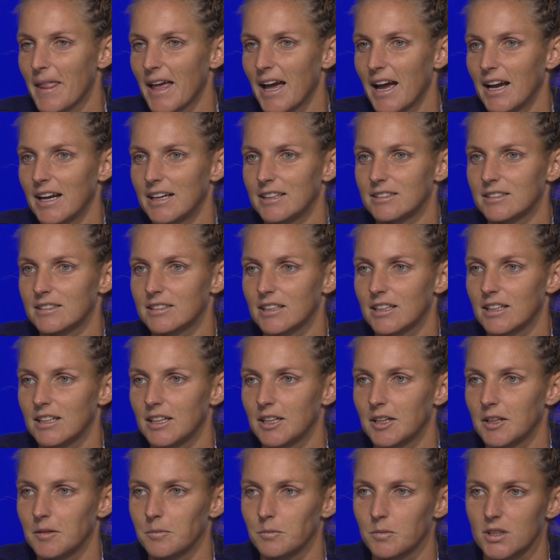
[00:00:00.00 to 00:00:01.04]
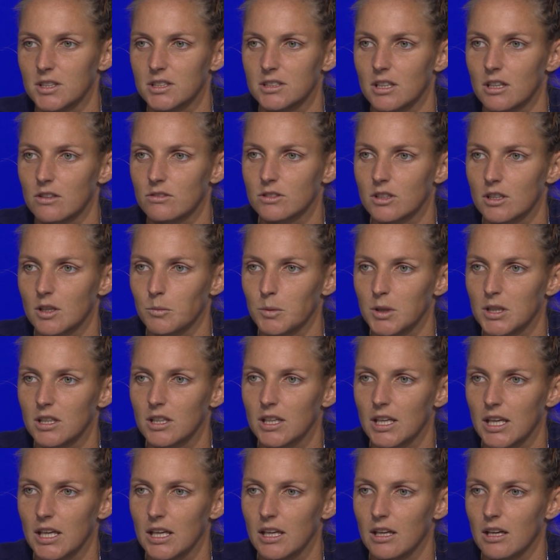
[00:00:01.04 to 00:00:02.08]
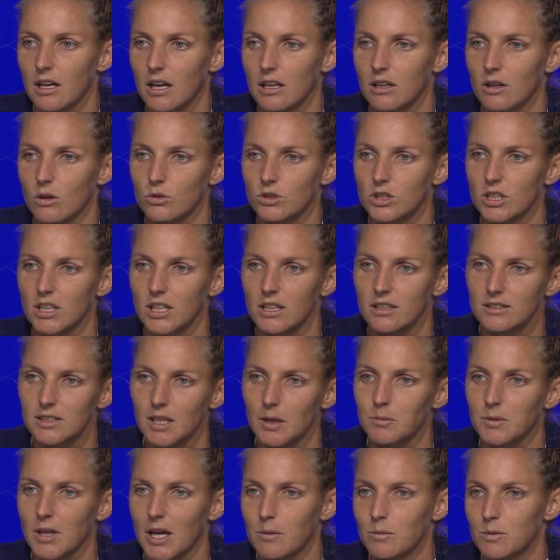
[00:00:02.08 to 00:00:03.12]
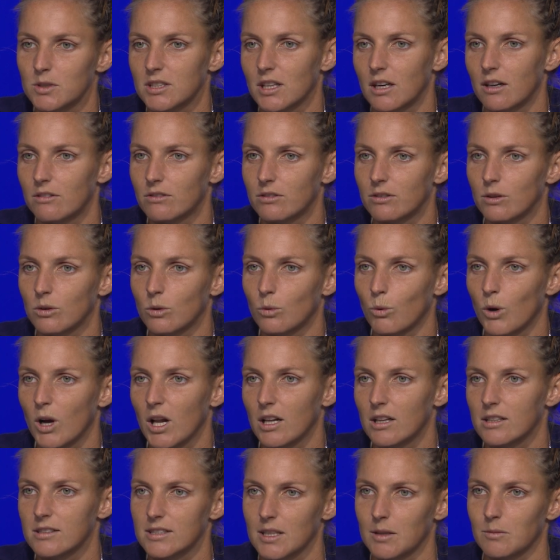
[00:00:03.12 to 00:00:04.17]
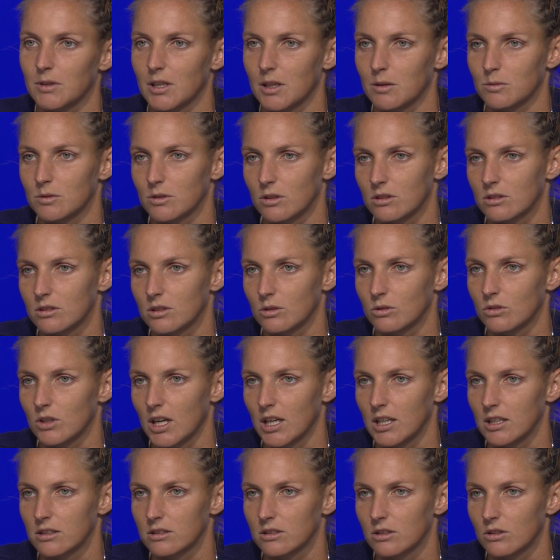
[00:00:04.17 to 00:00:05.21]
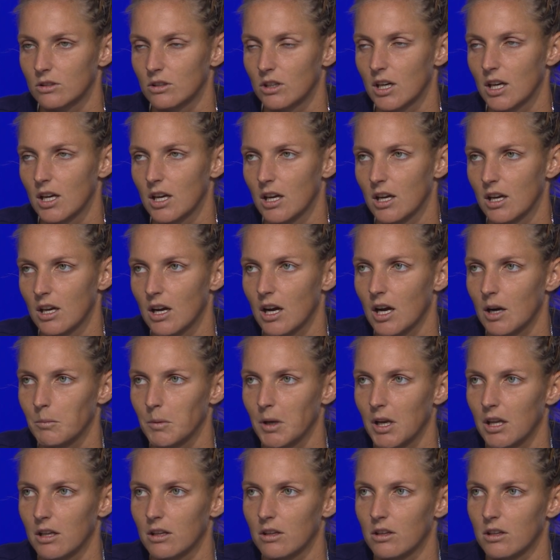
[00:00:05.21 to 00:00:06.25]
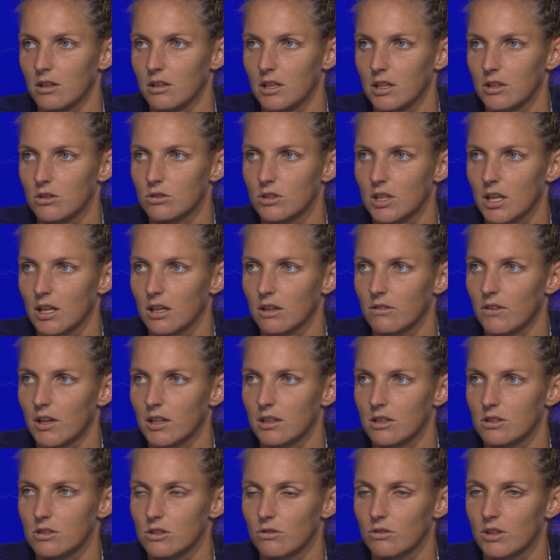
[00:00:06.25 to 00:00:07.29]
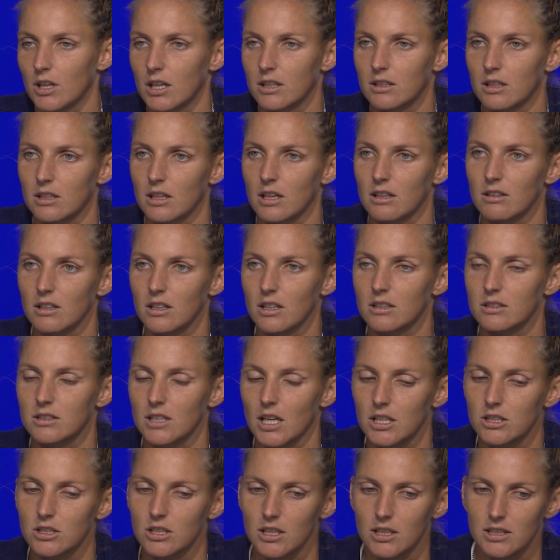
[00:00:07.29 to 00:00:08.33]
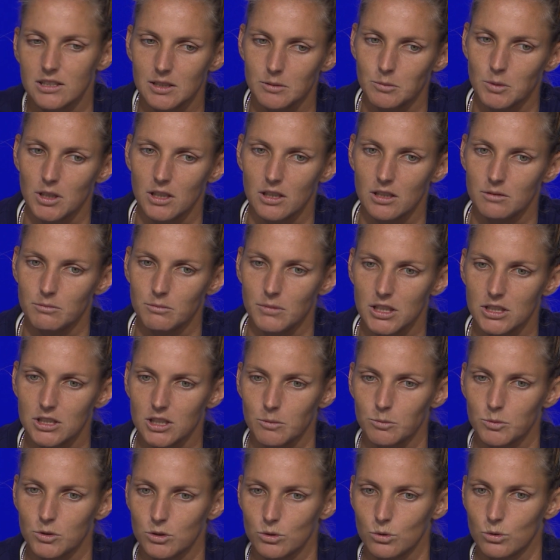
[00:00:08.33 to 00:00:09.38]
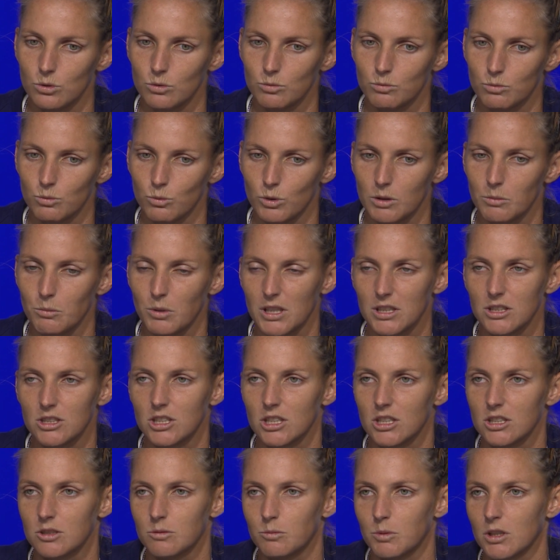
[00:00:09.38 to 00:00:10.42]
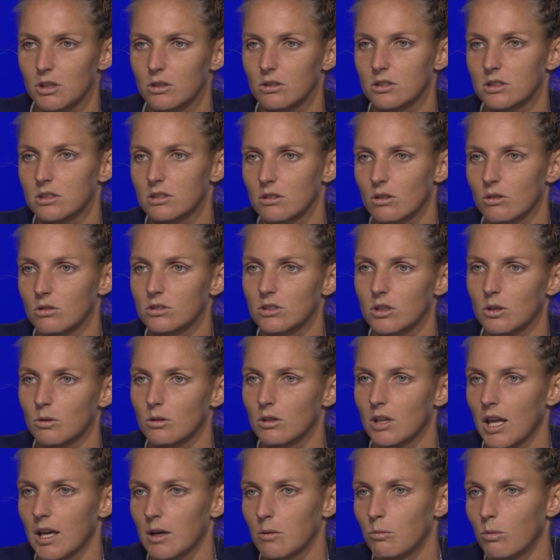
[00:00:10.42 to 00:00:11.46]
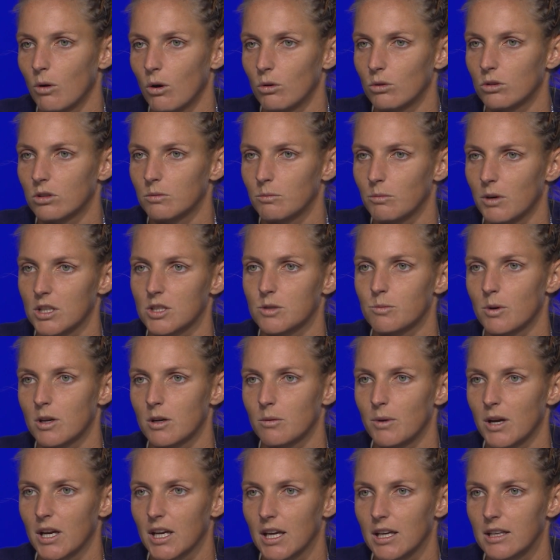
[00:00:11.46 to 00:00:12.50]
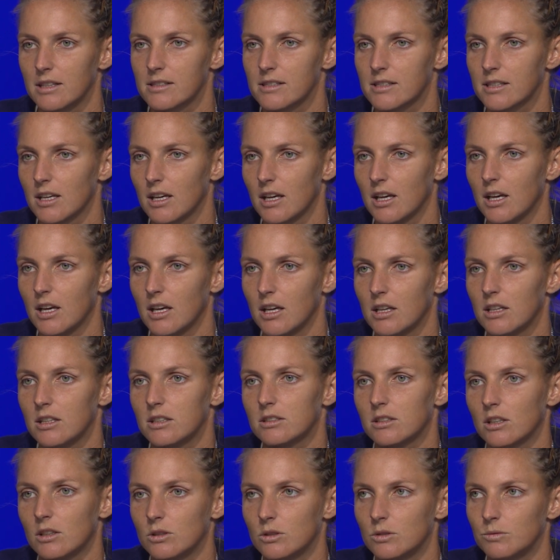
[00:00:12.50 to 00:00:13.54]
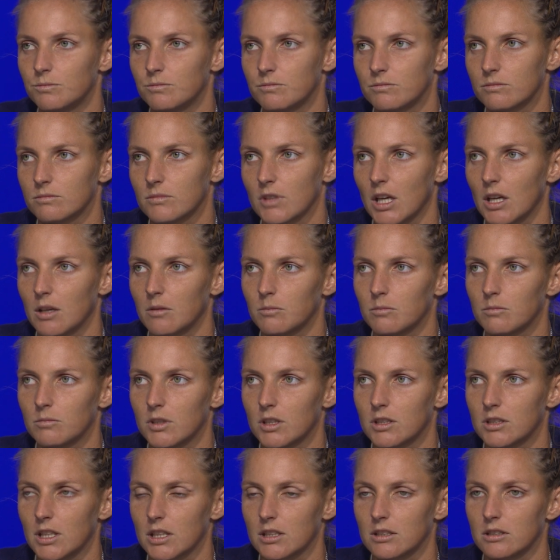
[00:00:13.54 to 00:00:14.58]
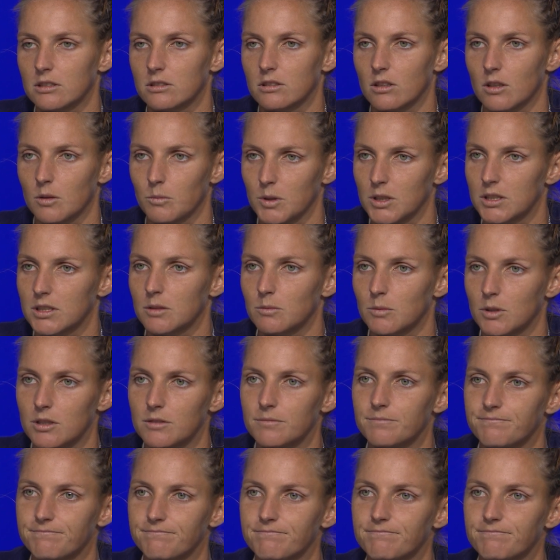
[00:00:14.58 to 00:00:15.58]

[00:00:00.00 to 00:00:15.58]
And the serve's going to be the key. I know she can sometimes serve well, sometimes not so great. So, I mean, I need to take advantage of that. And I think it's actually a similar matchup to with Bencic, because also, like, both much better backends. So, yeah, the tactic is going to be similar.